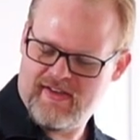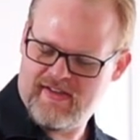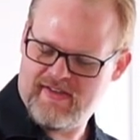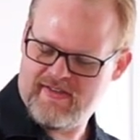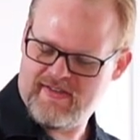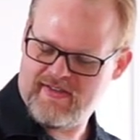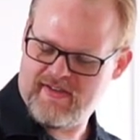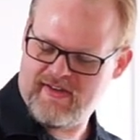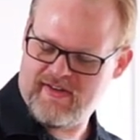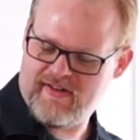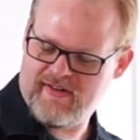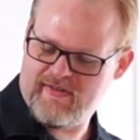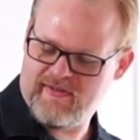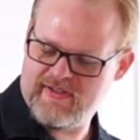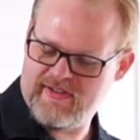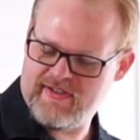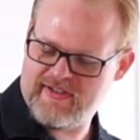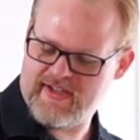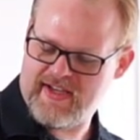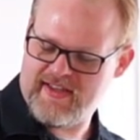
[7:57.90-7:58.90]
So
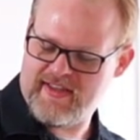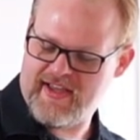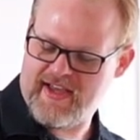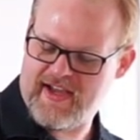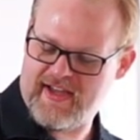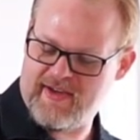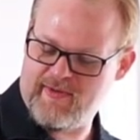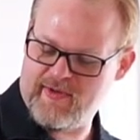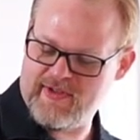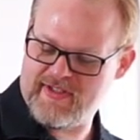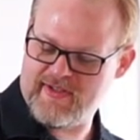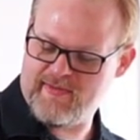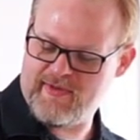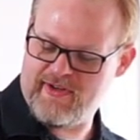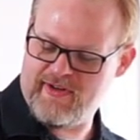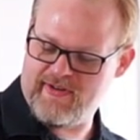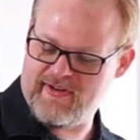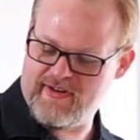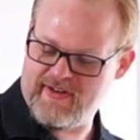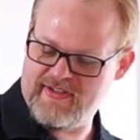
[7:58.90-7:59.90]
we'll just add that. You want some in
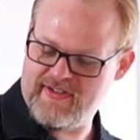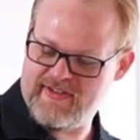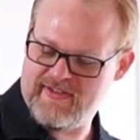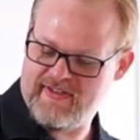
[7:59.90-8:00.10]
yours?